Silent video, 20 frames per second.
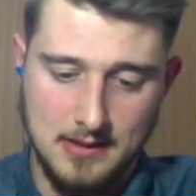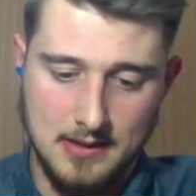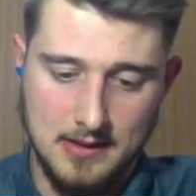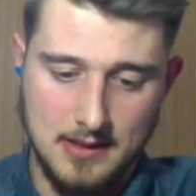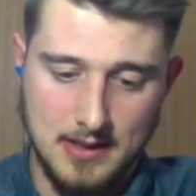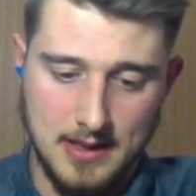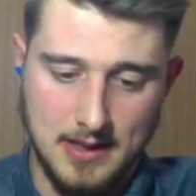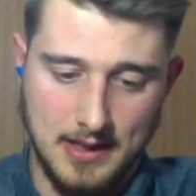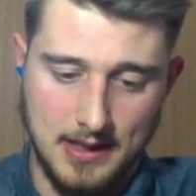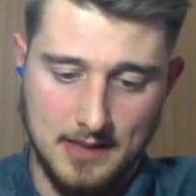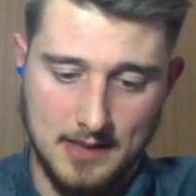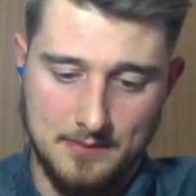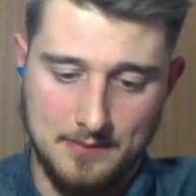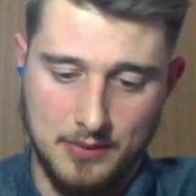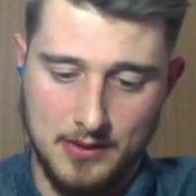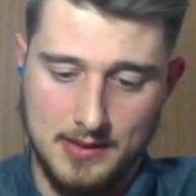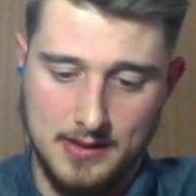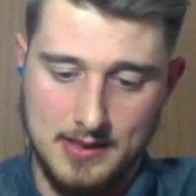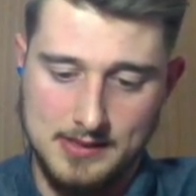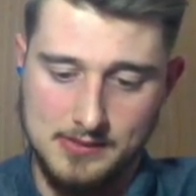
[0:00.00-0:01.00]
And I'm going to
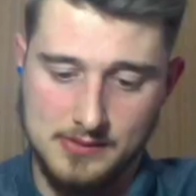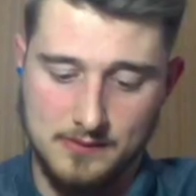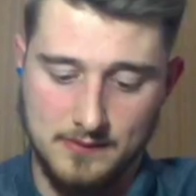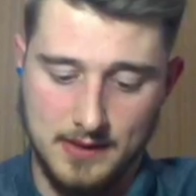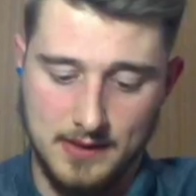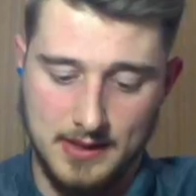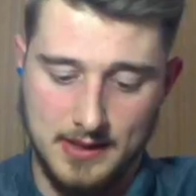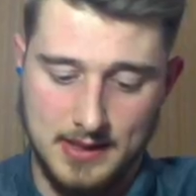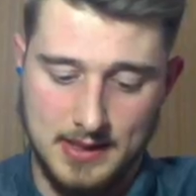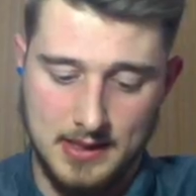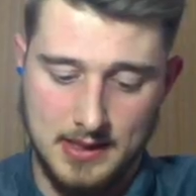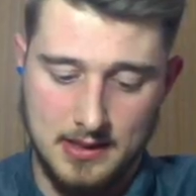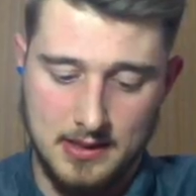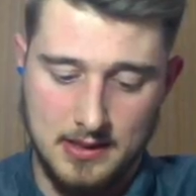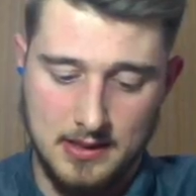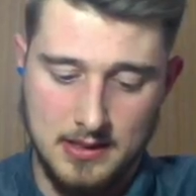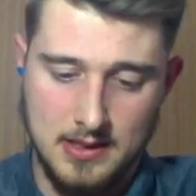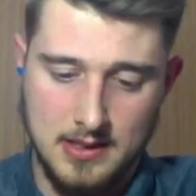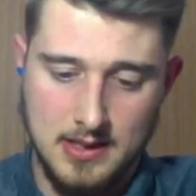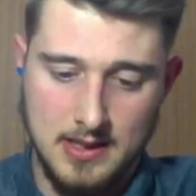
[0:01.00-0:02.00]
put this over
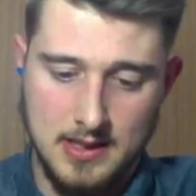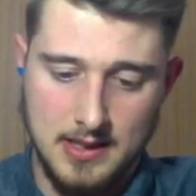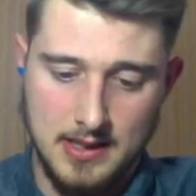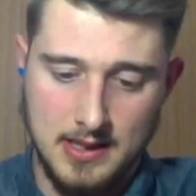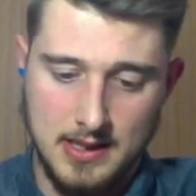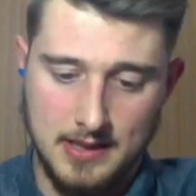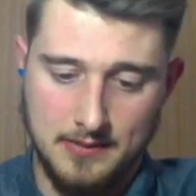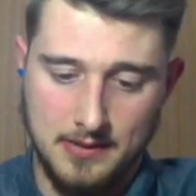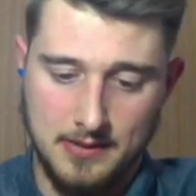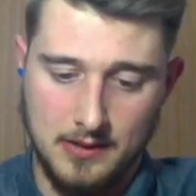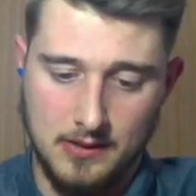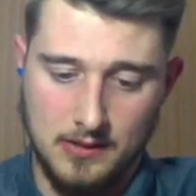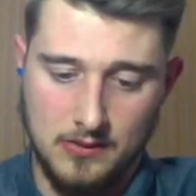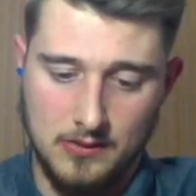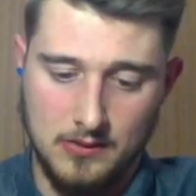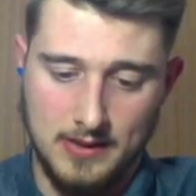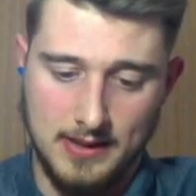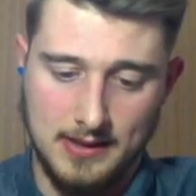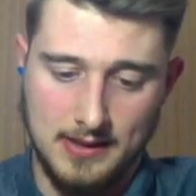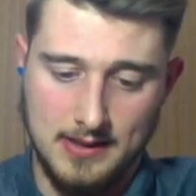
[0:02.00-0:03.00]
here. And I'm going to go
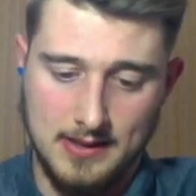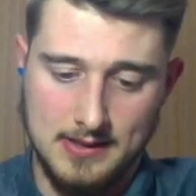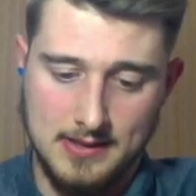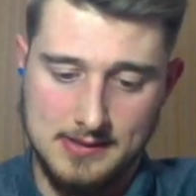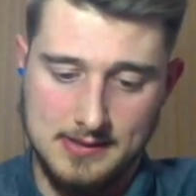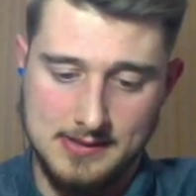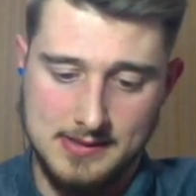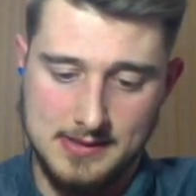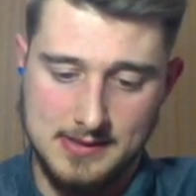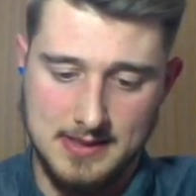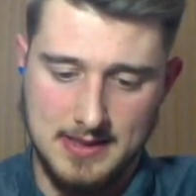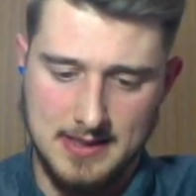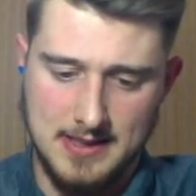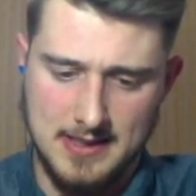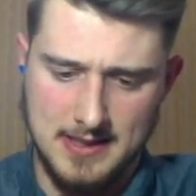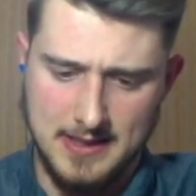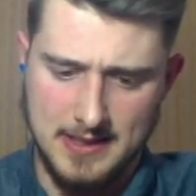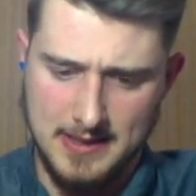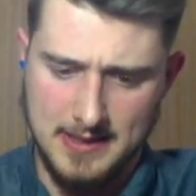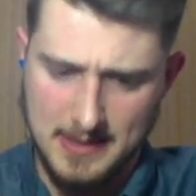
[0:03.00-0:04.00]
like this
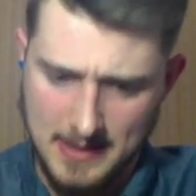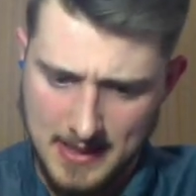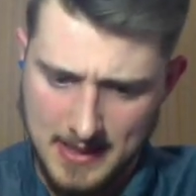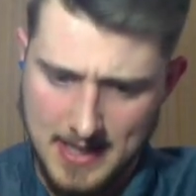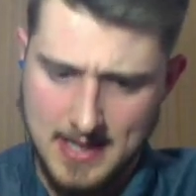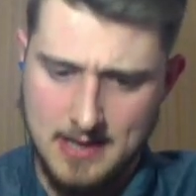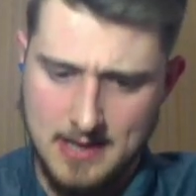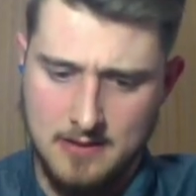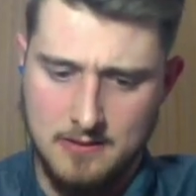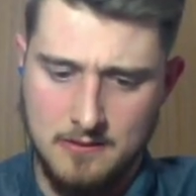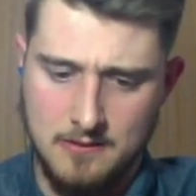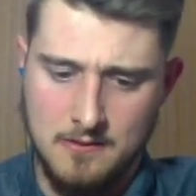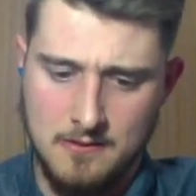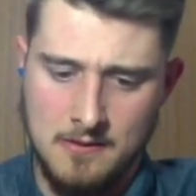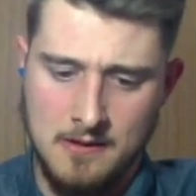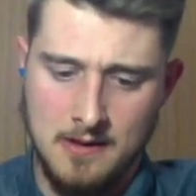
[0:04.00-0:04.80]
now.